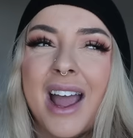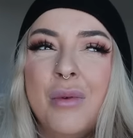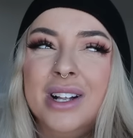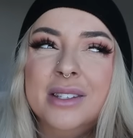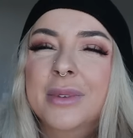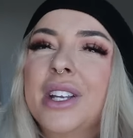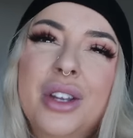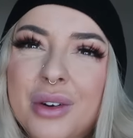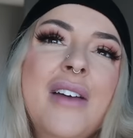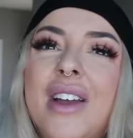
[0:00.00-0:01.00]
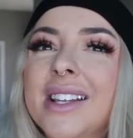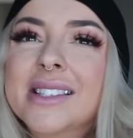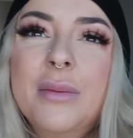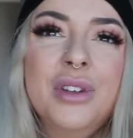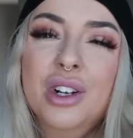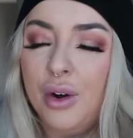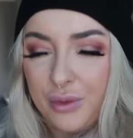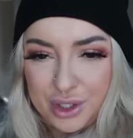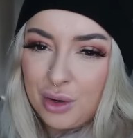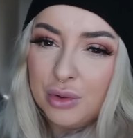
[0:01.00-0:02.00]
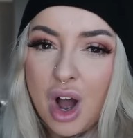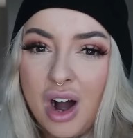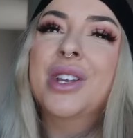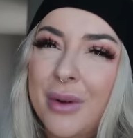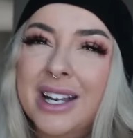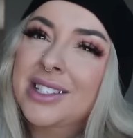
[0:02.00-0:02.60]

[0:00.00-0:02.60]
I want something new. I've had the same vehicle for so long. You know what?